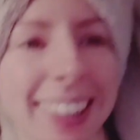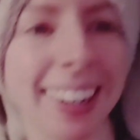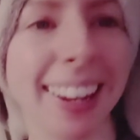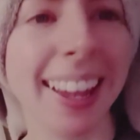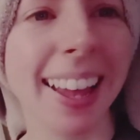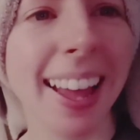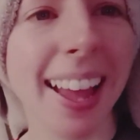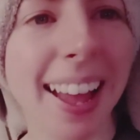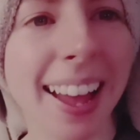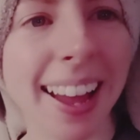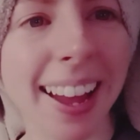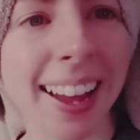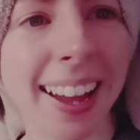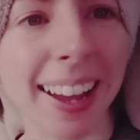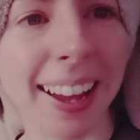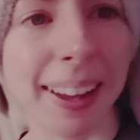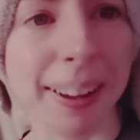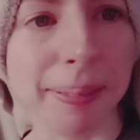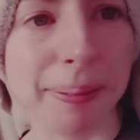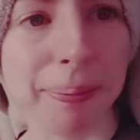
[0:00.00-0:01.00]
Um,
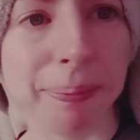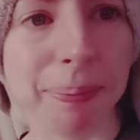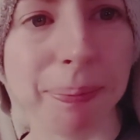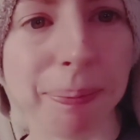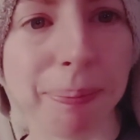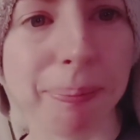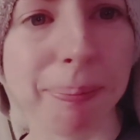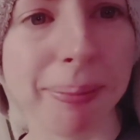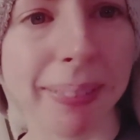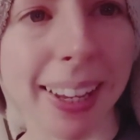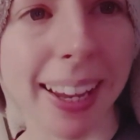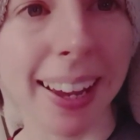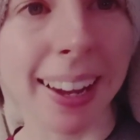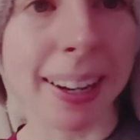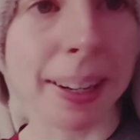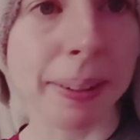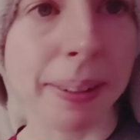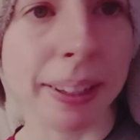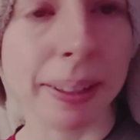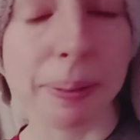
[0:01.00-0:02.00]
anyway,
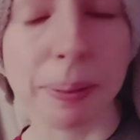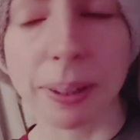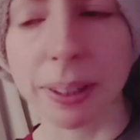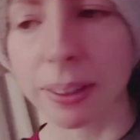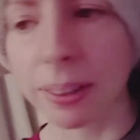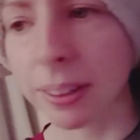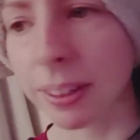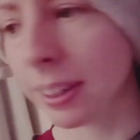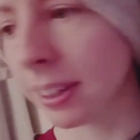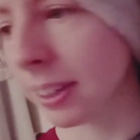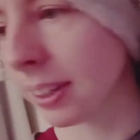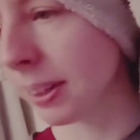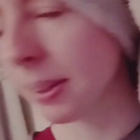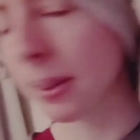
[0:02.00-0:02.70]
we're gonna go ah, have